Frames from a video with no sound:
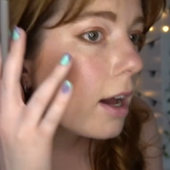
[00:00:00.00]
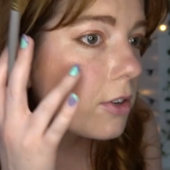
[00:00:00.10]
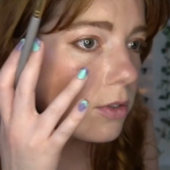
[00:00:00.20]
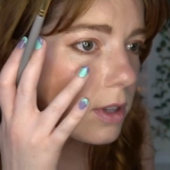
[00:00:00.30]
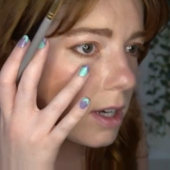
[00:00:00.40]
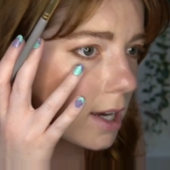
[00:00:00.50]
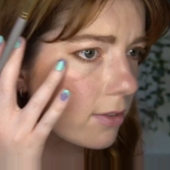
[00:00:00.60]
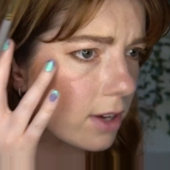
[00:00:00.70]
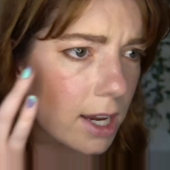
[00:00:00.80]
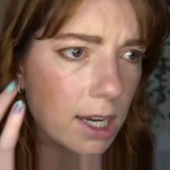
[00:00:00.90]
I don't think I
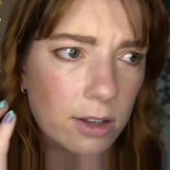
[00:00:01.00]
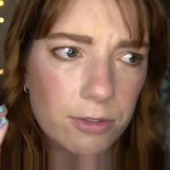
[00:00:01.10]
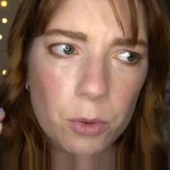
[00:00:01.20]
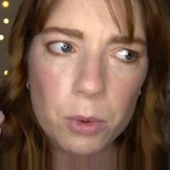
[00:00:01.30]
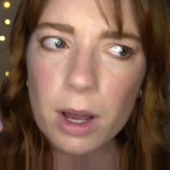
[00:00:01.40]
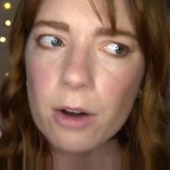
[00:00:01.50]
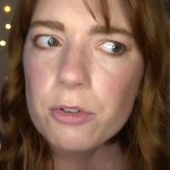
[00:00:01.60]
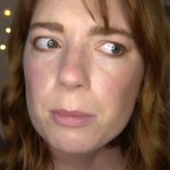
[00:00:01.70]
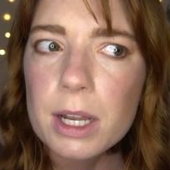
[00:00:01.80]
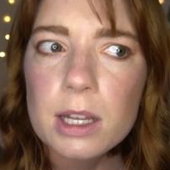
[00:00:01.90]
have any fallout
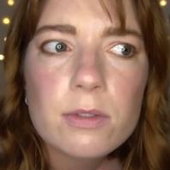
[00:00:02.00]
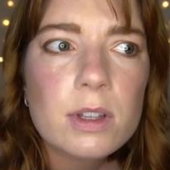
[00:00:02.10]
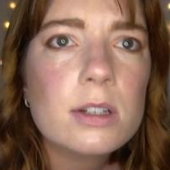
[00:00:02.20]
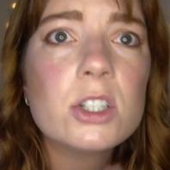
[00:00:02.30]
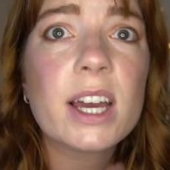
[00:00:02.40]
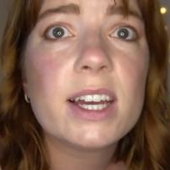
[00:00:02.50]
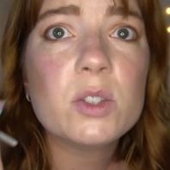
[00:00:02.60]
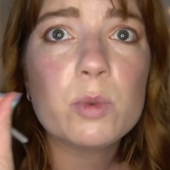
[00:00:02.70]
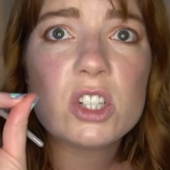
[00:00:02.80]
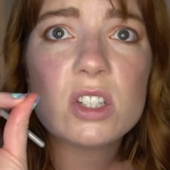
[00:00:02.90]
from any of these
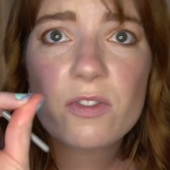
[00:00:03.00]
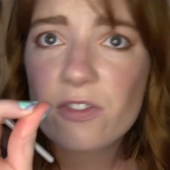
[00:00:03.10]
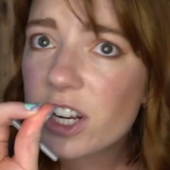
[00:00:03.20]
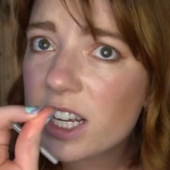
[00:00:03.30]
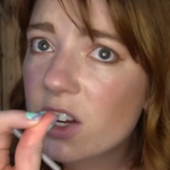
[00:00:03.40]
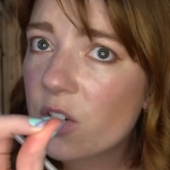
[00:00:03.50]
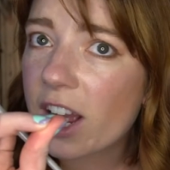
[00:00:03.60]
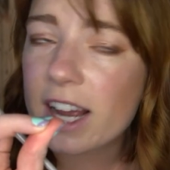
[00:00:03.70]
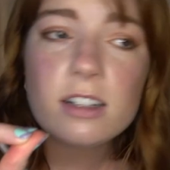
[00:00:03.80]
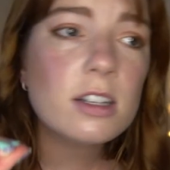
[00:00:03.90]
shades, which is freaking
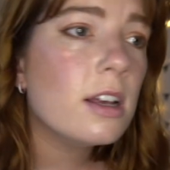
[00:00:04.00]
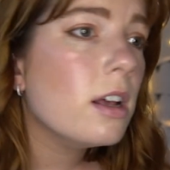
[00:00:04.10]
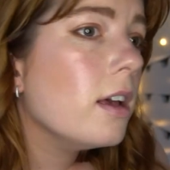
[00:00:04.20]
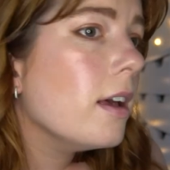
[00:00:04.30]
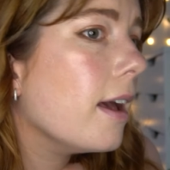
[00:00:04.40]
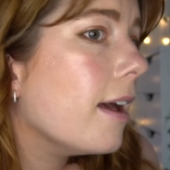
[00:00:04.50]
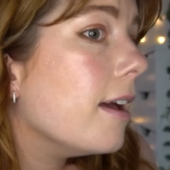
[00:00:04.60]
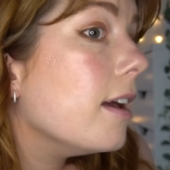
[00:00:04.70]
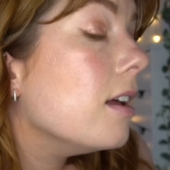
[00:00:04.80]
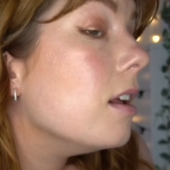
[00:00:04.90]
great.
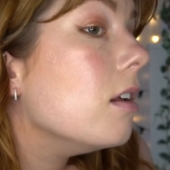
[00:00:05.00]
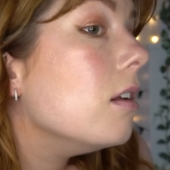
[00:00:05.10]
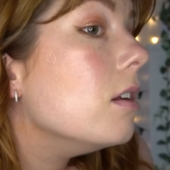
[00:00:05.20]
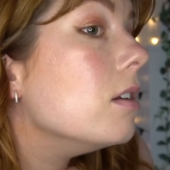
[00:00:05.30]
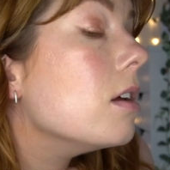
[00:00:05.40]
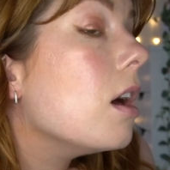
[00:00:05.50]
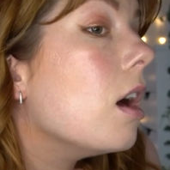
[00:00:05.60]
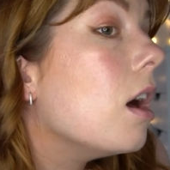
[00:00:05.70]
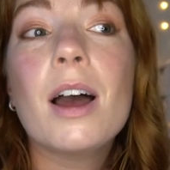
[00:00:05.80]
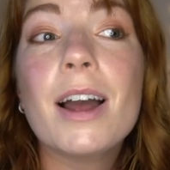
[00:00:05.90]
And
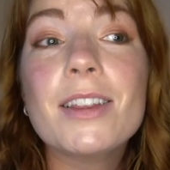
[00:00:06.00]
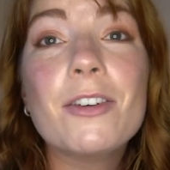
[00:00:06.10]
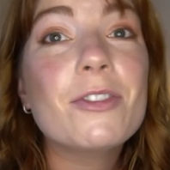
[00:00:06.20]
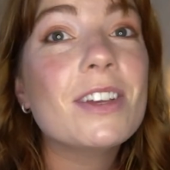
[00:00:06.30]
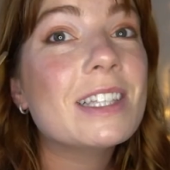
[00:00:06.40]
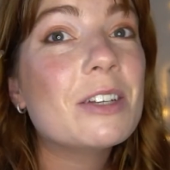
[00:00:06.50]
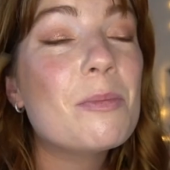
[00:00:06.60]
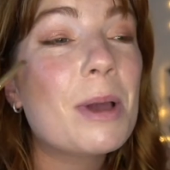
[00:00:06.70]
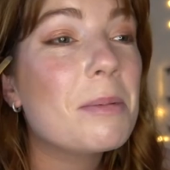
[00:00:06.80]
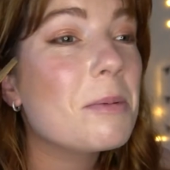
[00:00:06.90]
I love these little
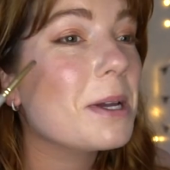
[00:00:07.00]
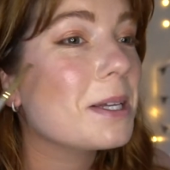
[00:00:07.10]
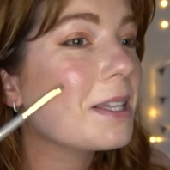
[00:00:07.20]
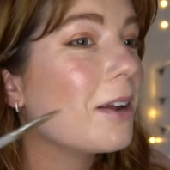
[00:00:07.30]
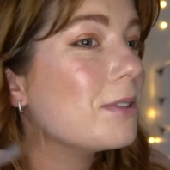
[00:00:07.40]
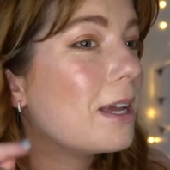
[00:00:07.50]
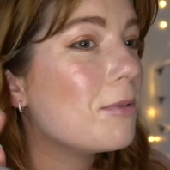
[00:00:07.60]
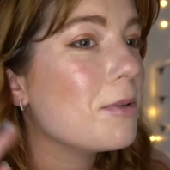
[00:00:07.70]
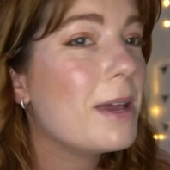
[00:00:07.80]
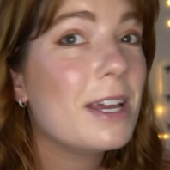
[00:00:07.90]
baby wings that I was
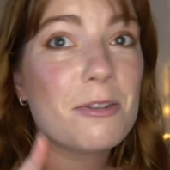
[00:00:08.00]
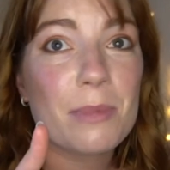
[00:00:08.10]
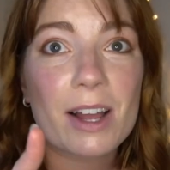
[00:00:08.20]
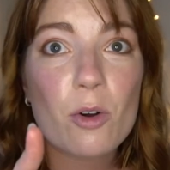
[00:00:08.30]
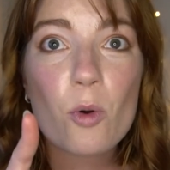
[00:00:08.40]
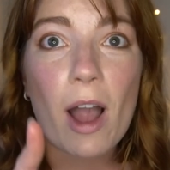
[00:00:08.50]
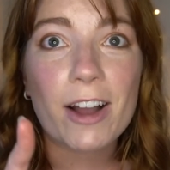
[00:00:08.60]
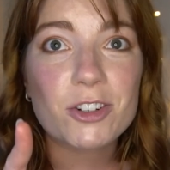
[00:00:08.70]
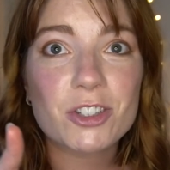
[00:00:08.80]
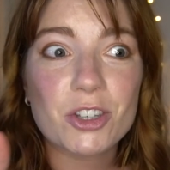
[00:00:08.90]
able to make them like
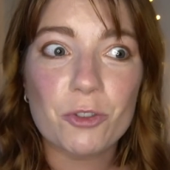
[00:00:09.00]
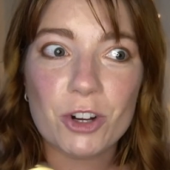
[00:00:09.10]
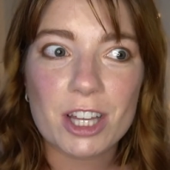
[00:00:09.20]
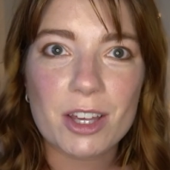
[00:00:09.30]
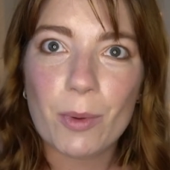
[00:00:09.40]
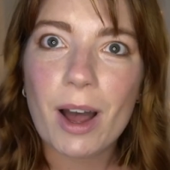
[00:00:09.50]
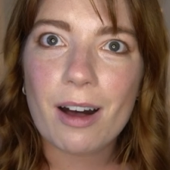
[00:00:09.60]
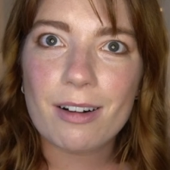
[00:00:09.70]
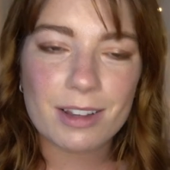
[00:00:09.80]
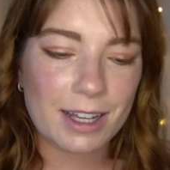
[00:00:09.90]
actually really well.